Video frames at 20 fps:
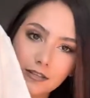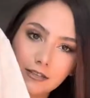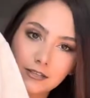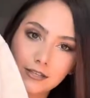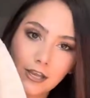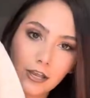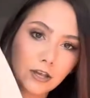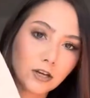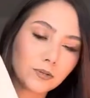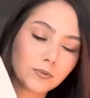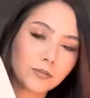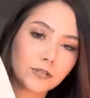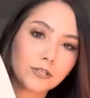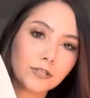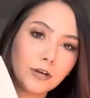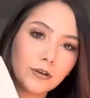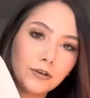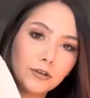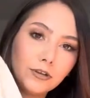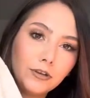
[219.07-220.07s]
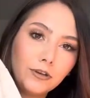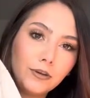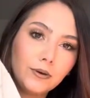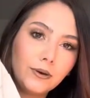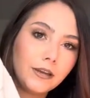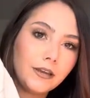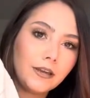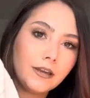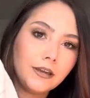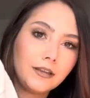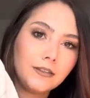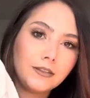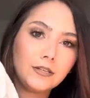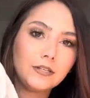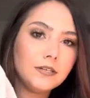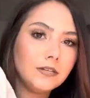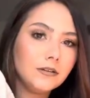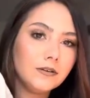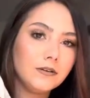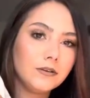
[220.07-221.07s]
these colors were so cute. Again, the
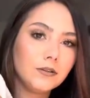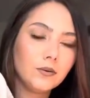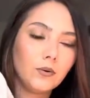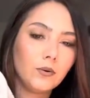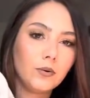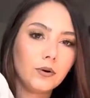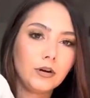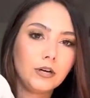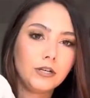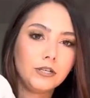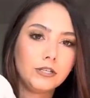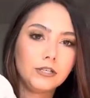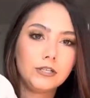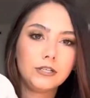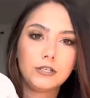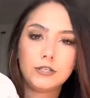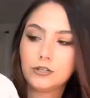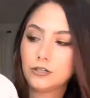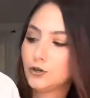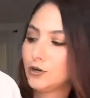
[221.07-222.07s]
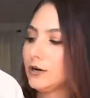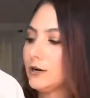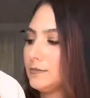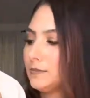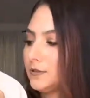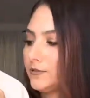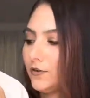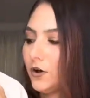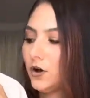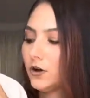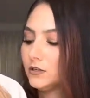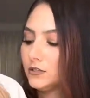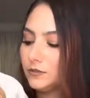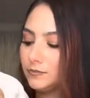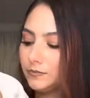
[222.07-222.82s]
teal and the orange screams fall to